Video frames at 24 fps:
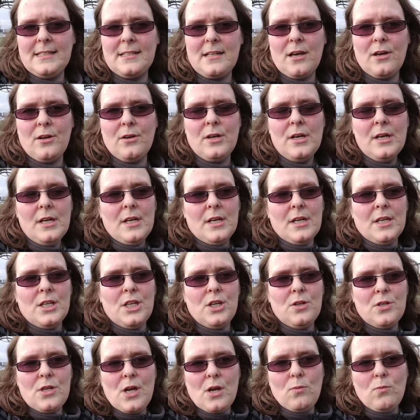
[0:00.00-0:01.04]
So
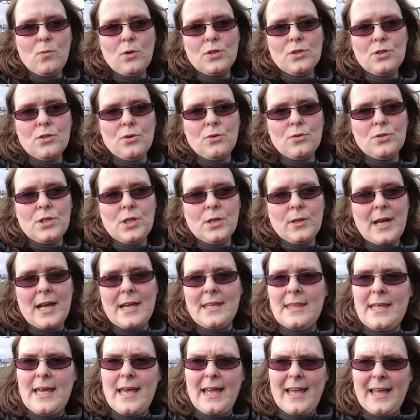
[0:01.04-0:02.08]
you don't want to also get
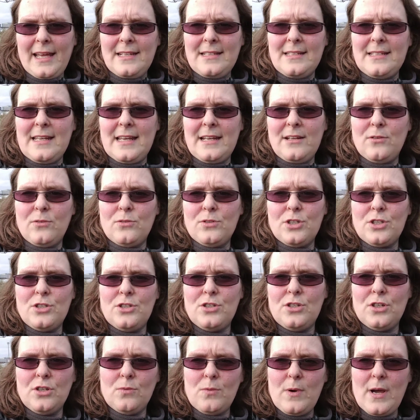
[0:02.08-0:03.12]
in their heads that in order
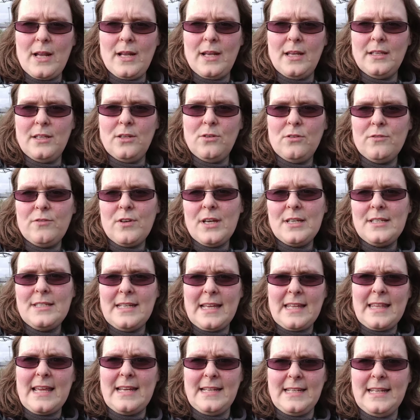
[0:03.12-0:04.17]
to do well at
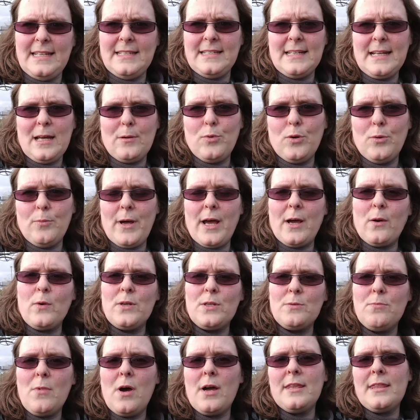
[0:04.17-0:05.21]
university they need an Apple Mac,
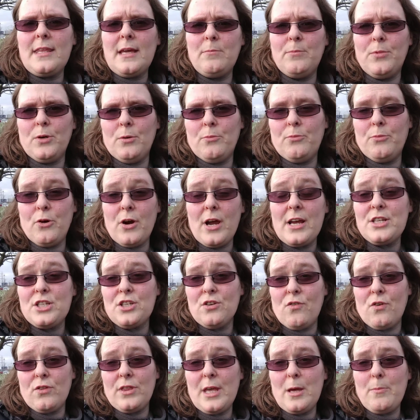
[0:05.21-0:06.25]
which might then put
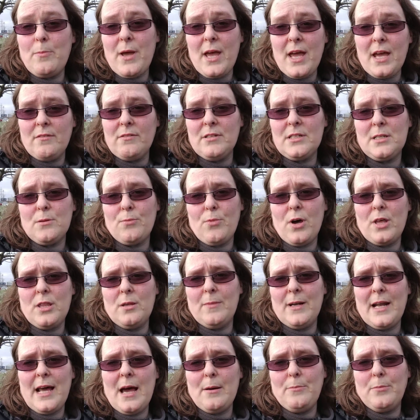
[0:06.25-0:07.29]
pressure on their parents to buy them
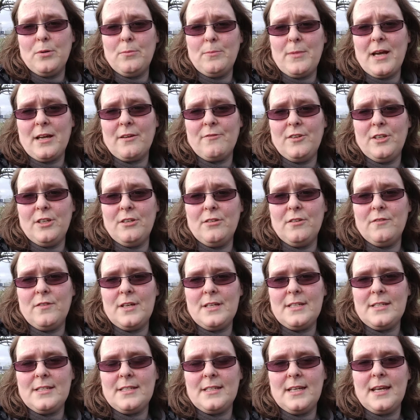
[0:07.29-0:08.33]
an Apple Mac for
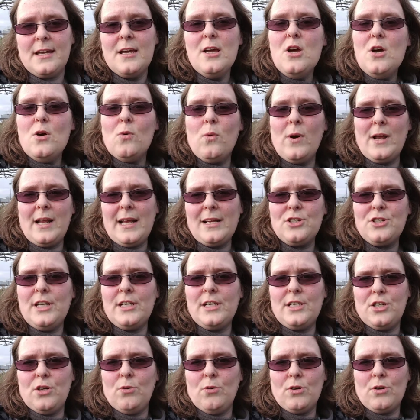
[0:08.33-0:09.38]
university, when actually
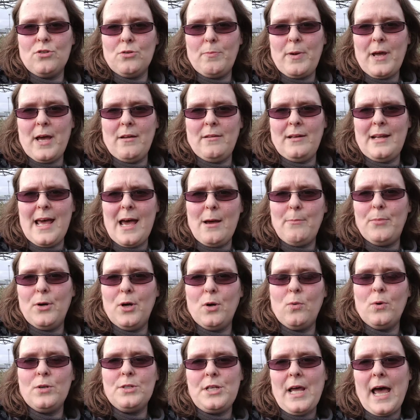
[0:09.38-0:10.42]
a £200
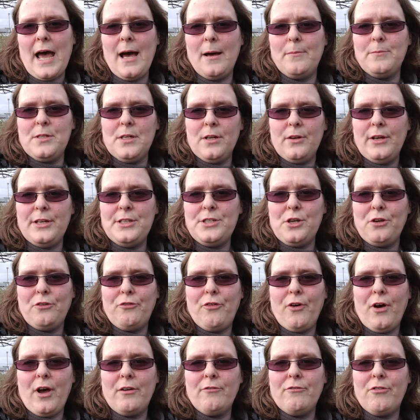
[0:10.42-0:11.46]
netbook would absolutely do
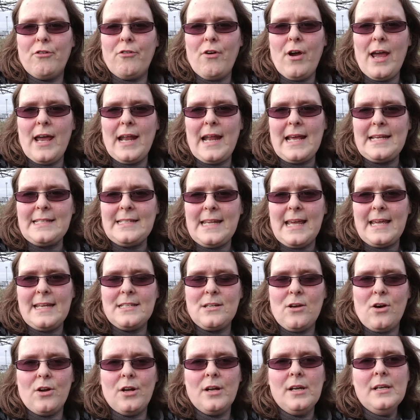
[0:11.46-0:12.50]
fine for writing
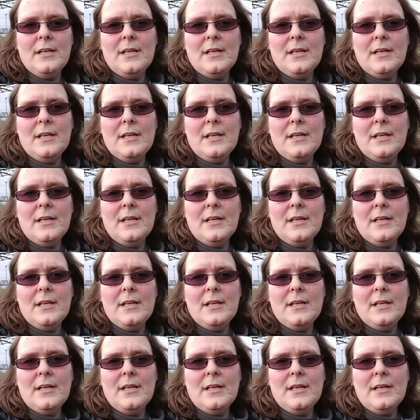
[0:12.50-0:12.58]
essays on.